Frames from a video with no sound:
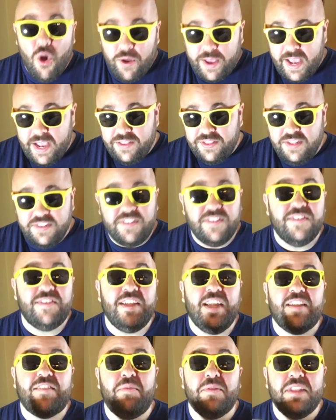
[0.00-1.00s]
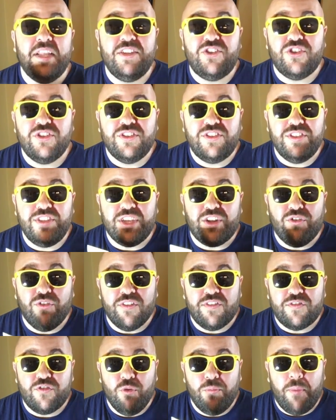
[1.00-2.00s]
Okay, this is the explanation to the
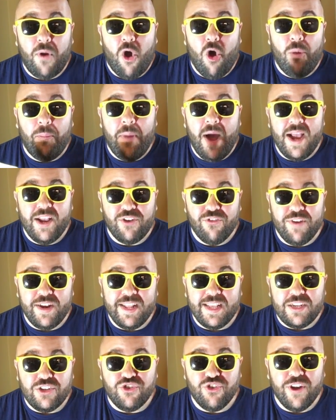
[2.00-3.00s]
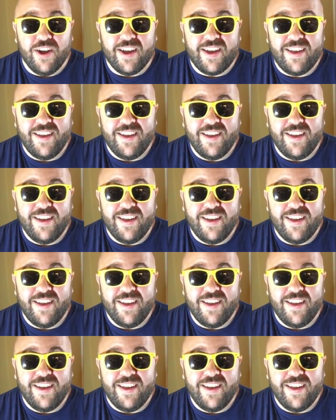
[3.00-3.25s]
crystal ball mind reading trick.